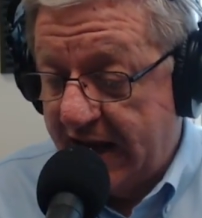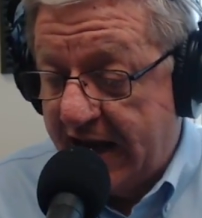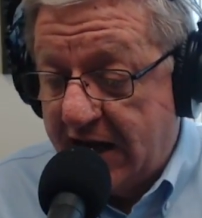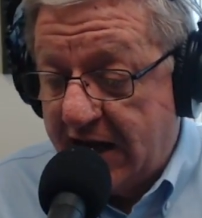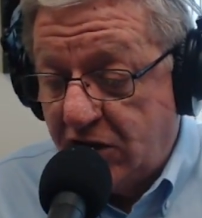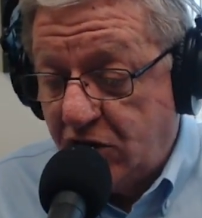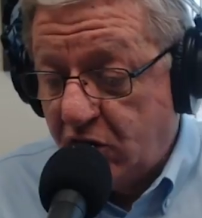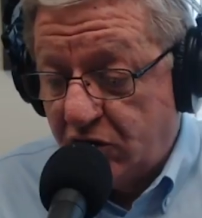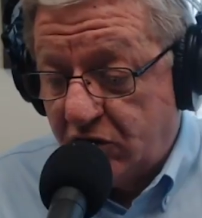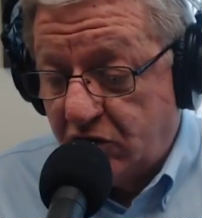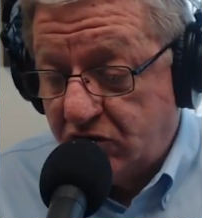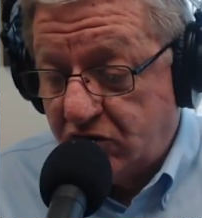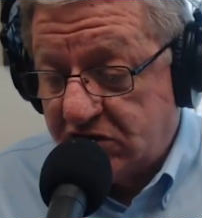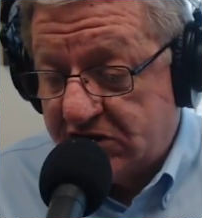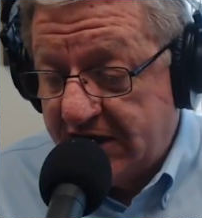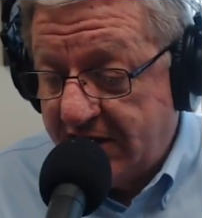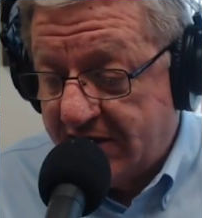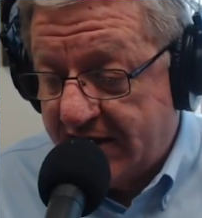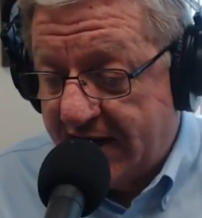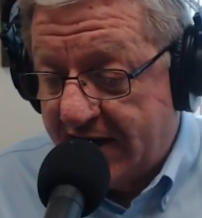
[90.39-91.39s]
And you
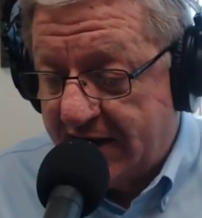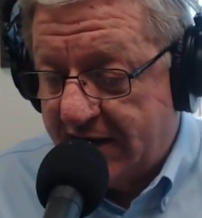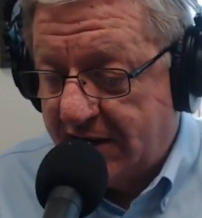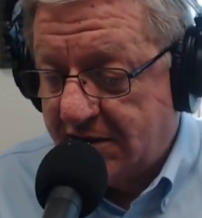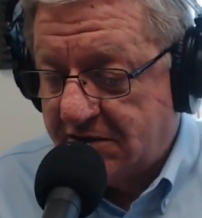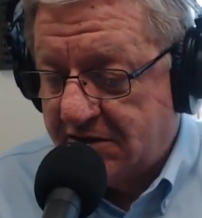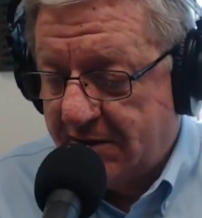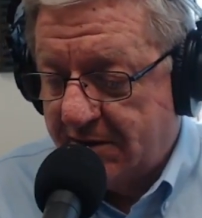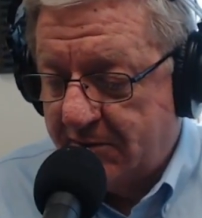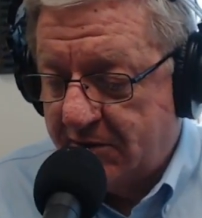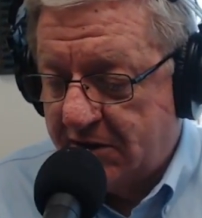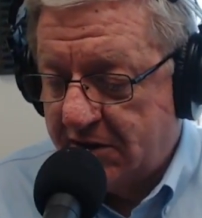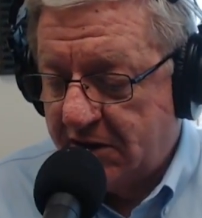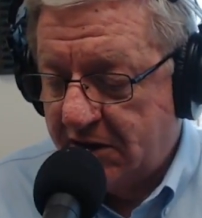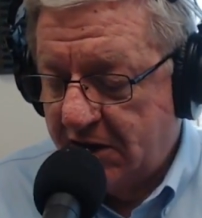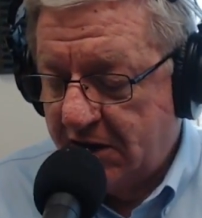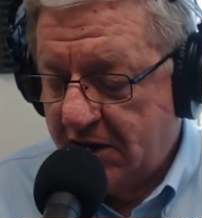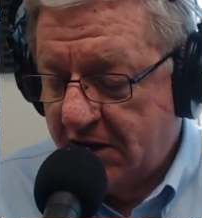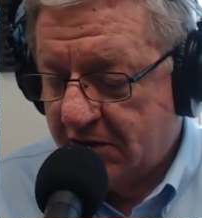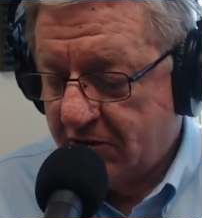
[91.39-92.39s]
see that in some of the
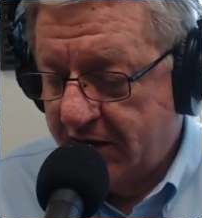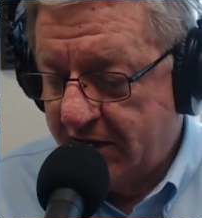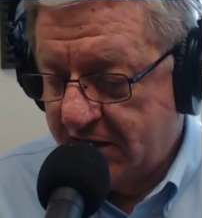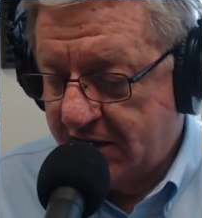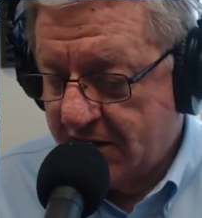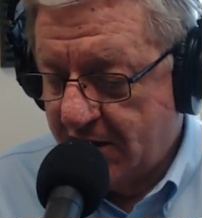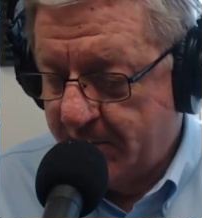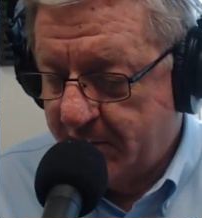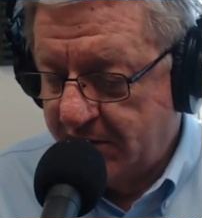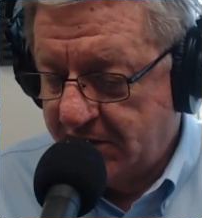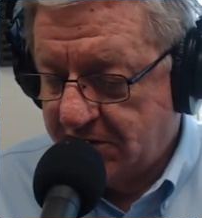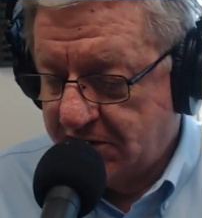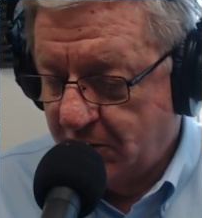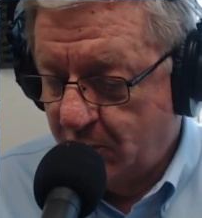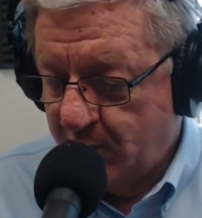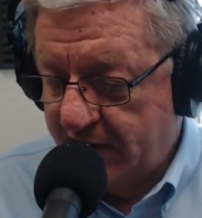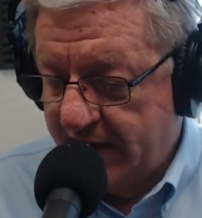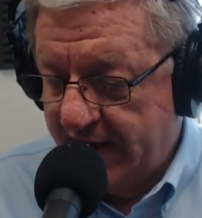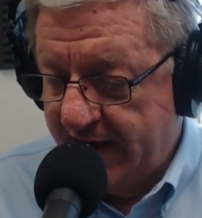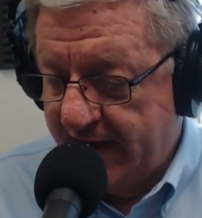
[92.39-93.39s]
great companies that
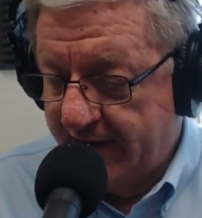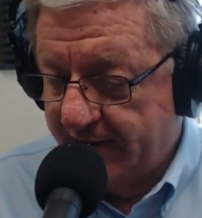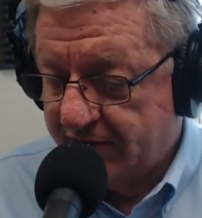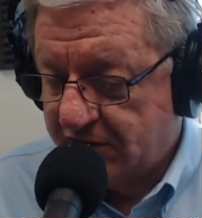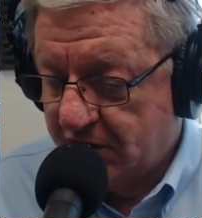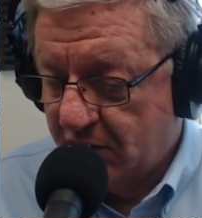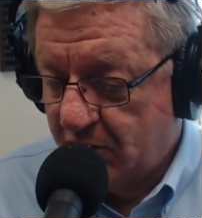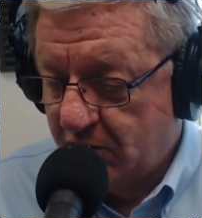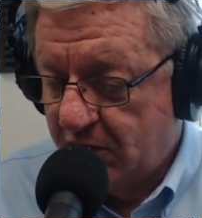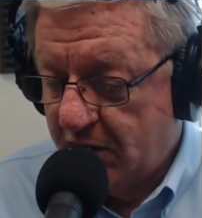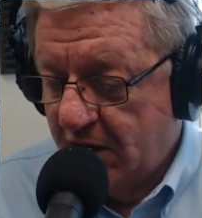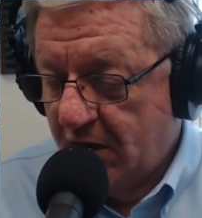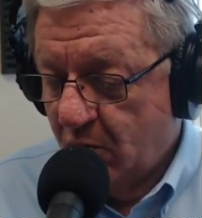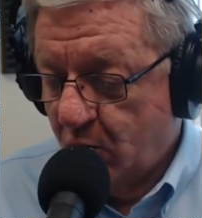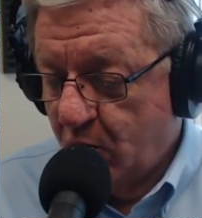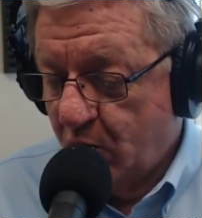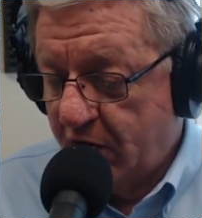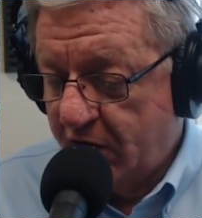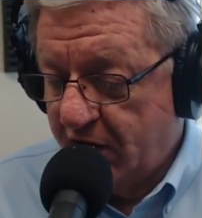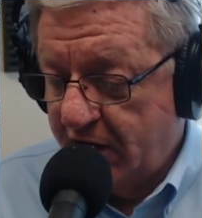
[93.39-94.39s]
we have. So
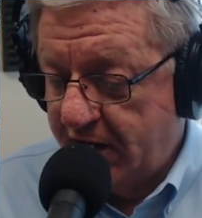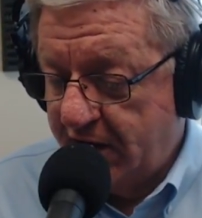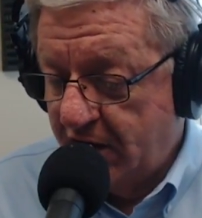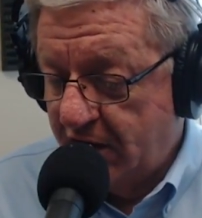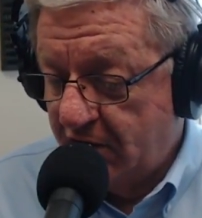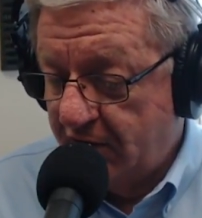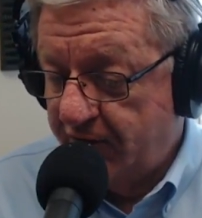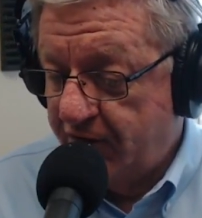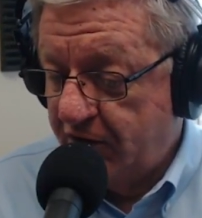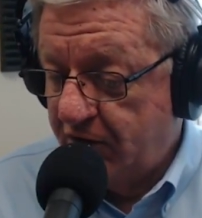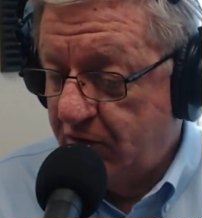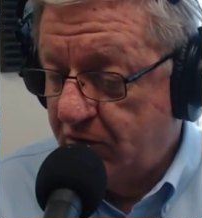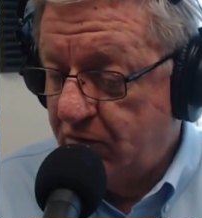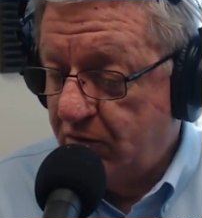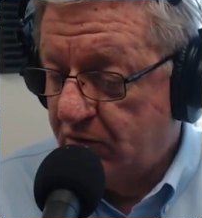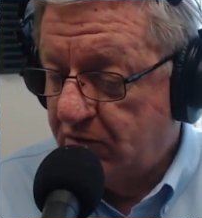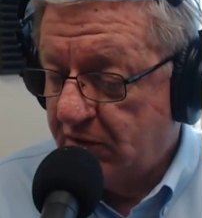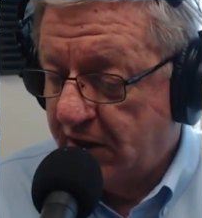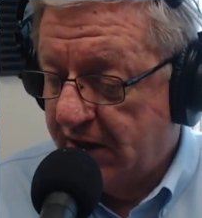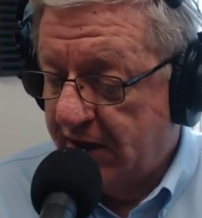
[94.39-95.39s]
we're going to
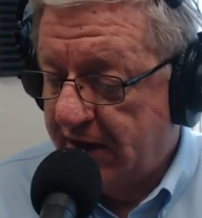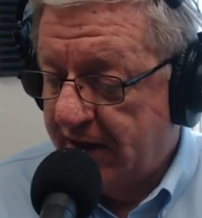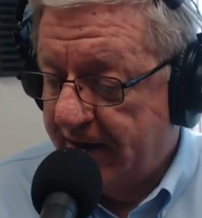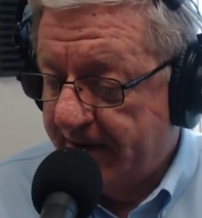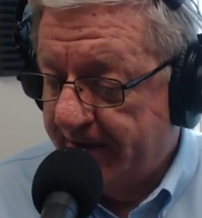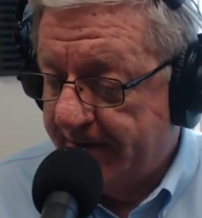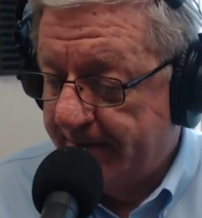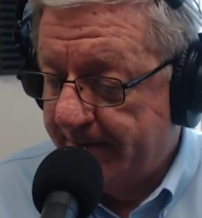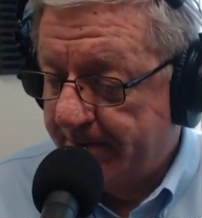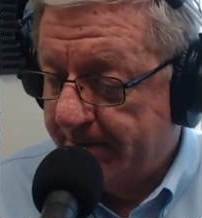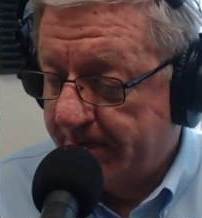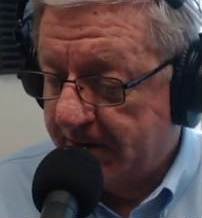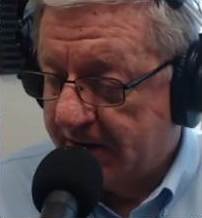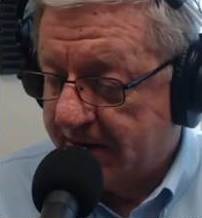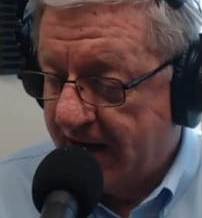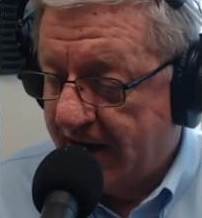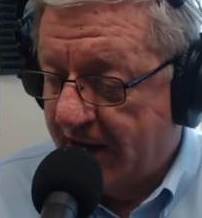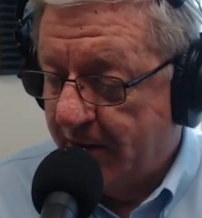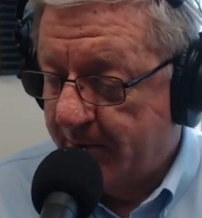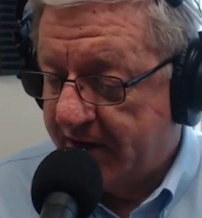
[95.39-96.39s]
interview Kyle
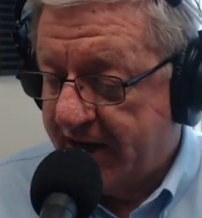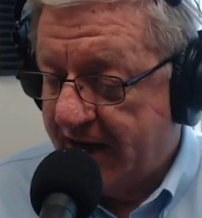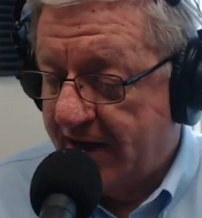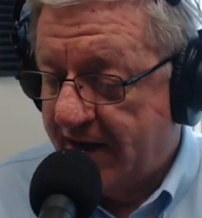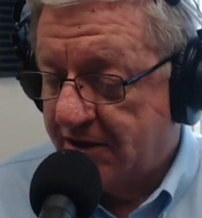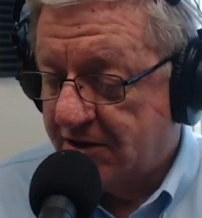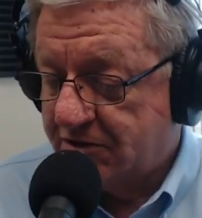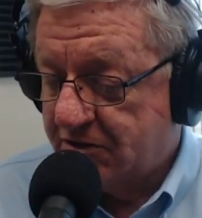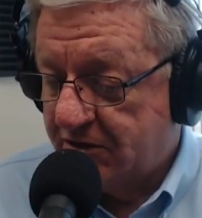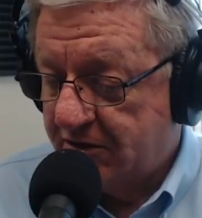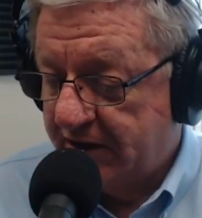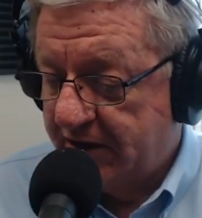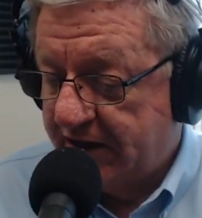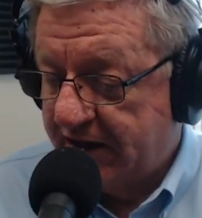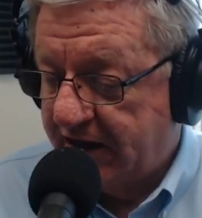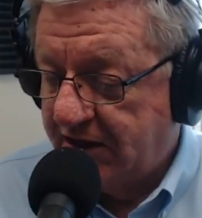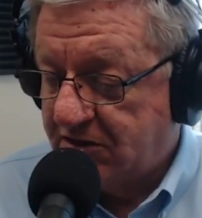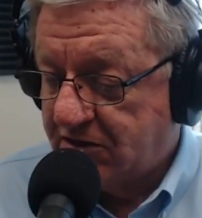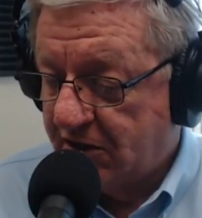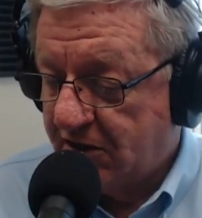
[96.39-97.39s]
McAllister.
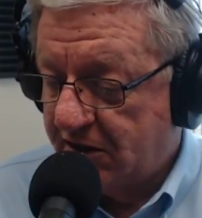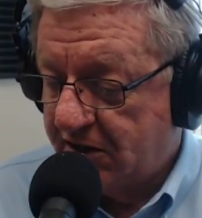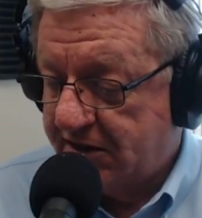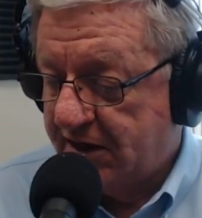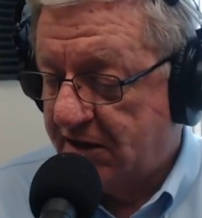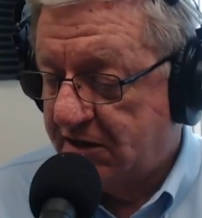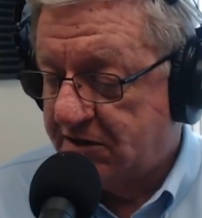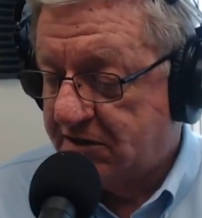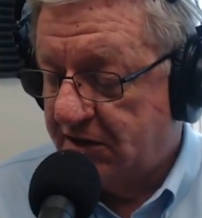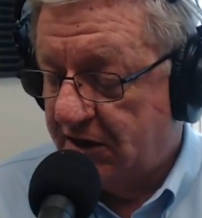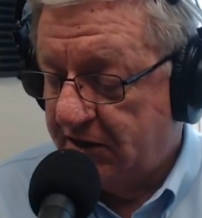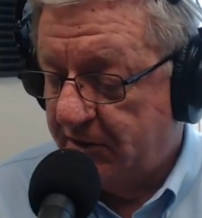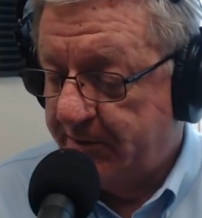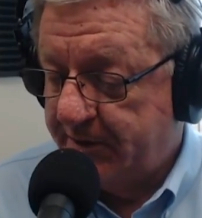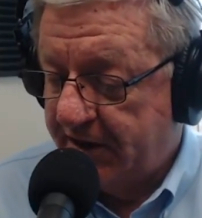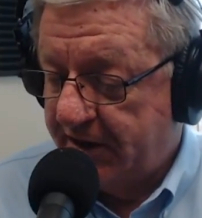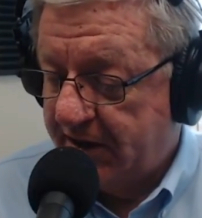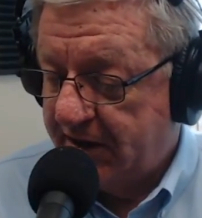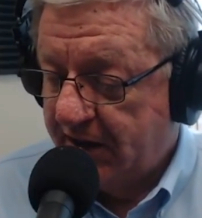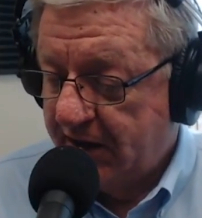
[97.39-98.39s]
He's going to tell us a little
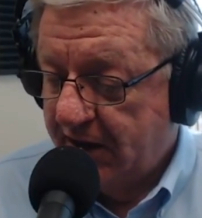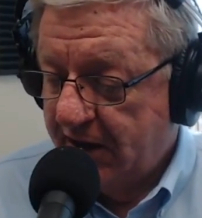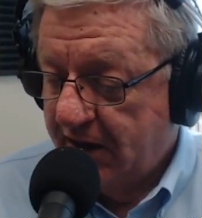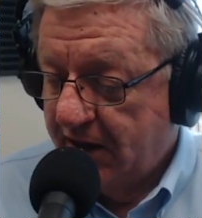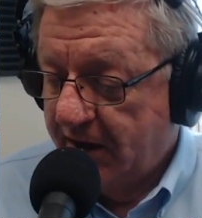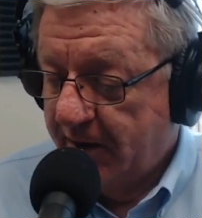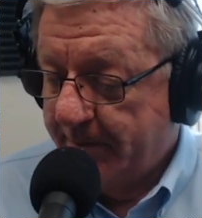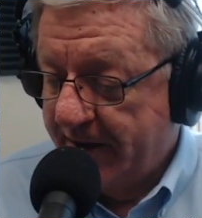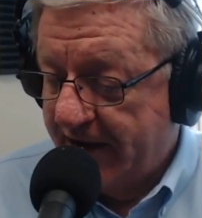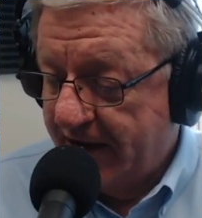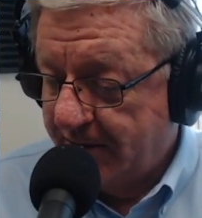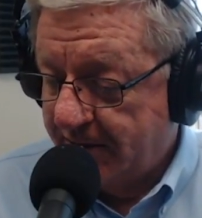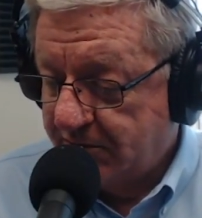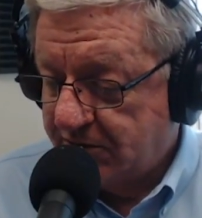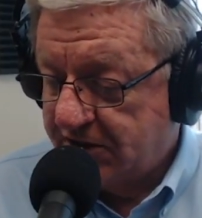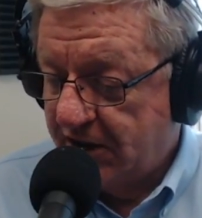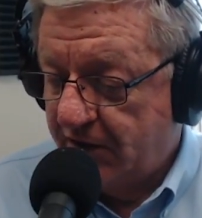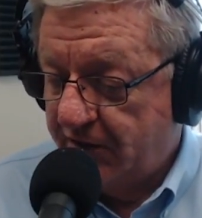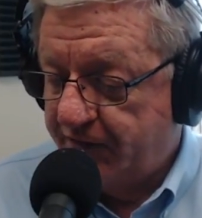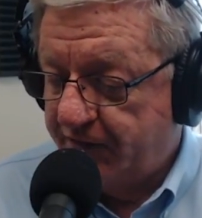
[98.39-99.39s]
bit about
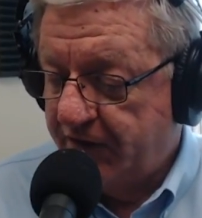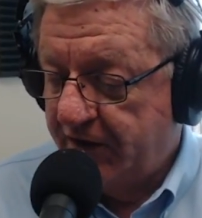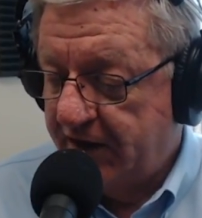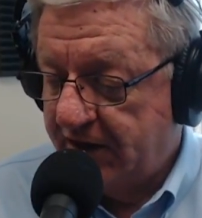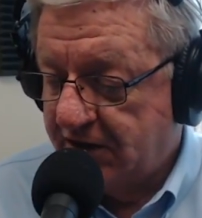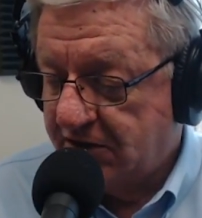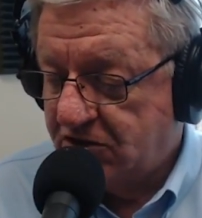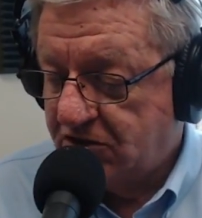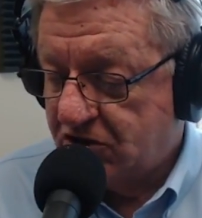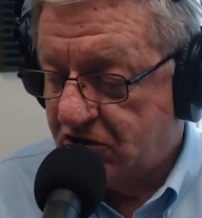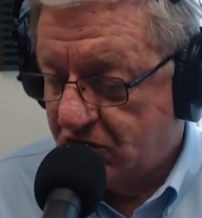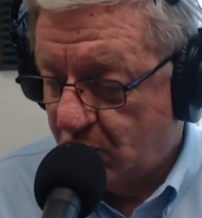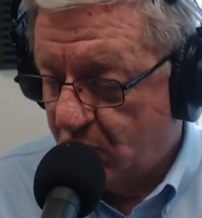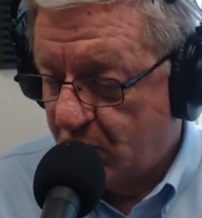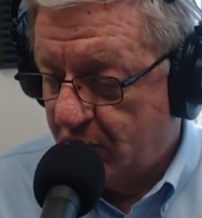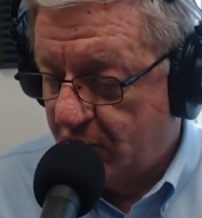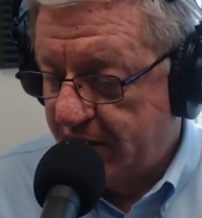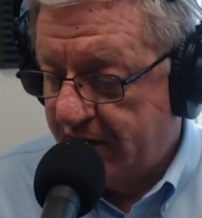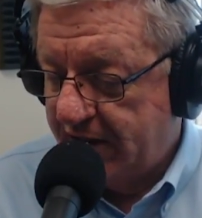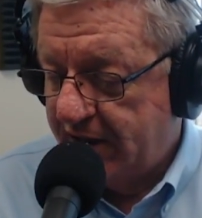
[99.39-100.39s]
himself and his
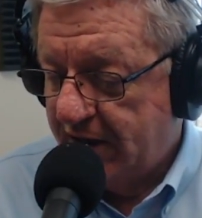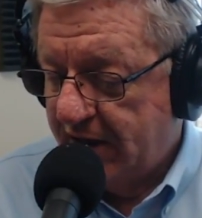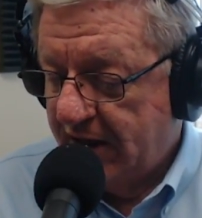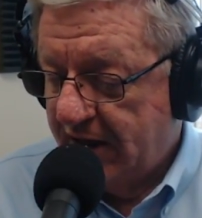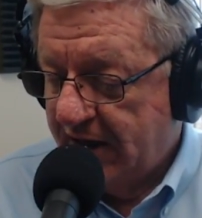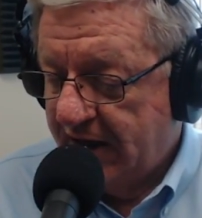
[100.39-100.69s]
story.